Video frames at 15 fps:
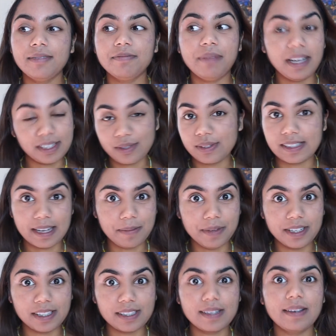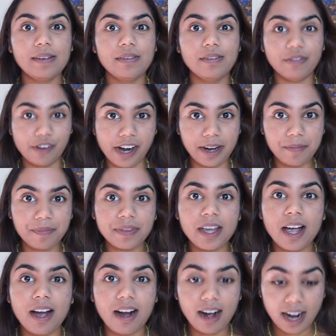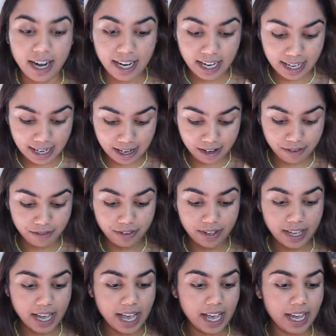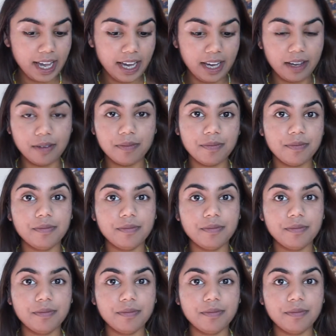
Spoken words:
Personal statement. Right, I have a